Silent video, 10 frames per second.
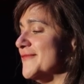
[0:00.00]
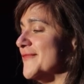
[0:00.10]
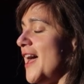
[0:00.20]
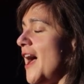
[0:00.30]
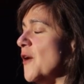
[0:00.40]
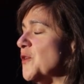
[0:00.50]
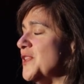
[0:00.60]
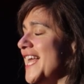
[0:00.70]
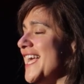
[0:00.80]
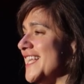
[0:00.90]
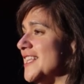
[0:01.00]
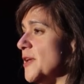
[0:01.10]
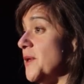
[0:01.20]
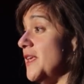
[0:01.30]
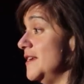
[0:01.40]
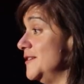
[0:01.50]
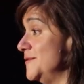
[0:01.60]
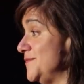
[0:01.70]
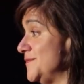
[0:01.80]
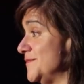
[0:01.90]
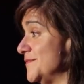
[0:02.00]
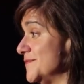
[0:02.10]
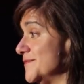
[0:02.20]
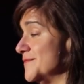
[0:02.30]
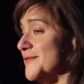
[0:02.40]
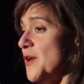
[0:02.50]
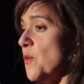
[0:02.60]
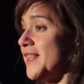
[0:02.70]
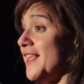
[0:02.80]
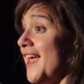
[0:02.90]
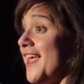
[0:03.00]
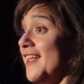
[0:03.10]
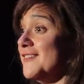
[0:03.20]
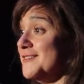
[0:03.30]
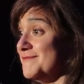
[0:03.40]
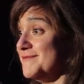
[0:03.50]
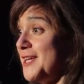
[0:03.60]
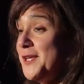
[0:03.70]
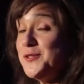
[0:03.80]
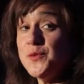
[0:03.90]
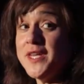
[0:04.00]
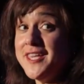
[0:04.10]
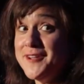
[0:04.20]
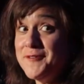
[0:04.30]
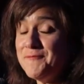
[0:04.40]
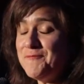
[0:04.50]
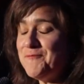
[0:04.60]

how did I end up here? What the hell am I doing here?